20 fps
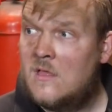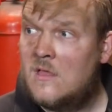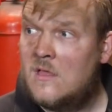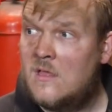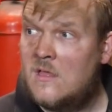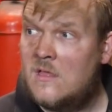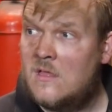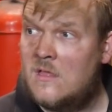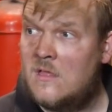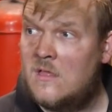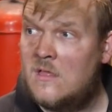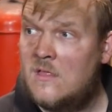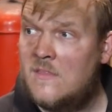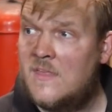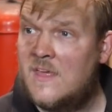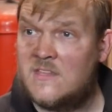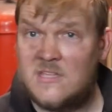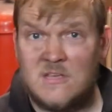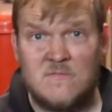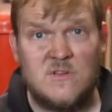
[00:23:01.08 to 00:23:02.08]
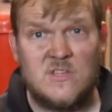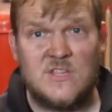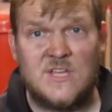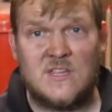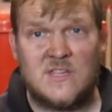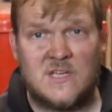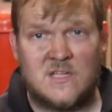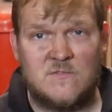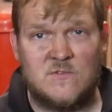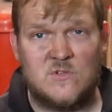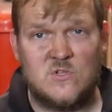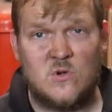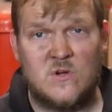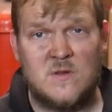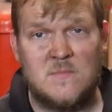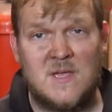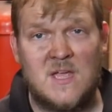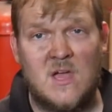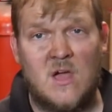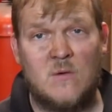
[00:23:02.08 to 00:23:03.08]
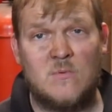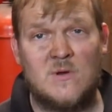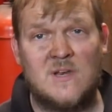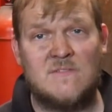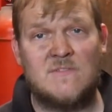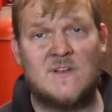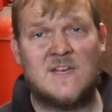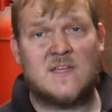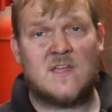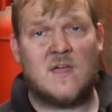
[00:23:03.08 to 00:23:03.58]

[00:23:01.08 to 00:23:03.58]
That's everything. Thank you for joining me. I will leave a link